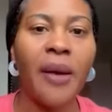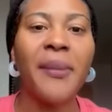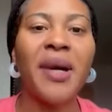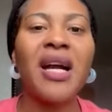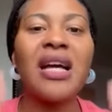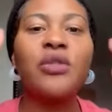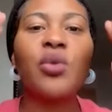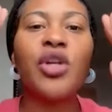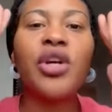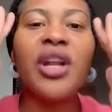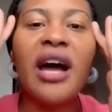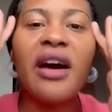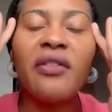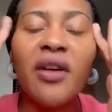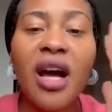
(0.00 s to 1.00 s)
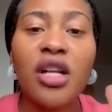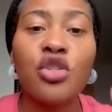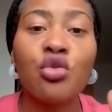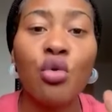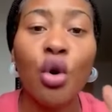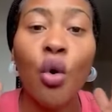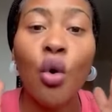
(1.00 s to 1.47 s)
Because when you don't have
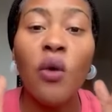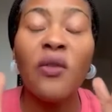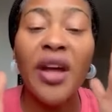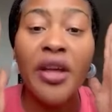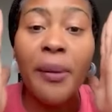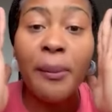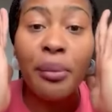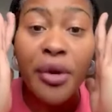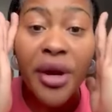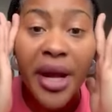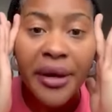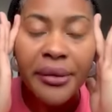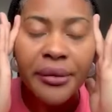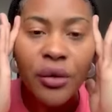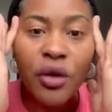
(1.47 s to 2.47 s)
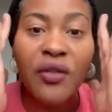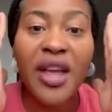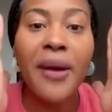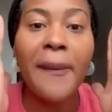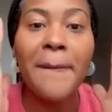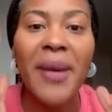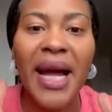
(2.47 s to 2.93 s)
control over your brain, over
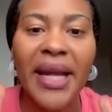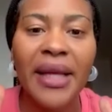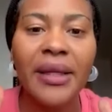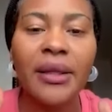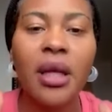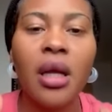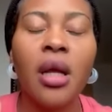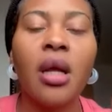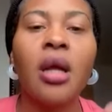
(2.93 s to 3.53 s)
your mind,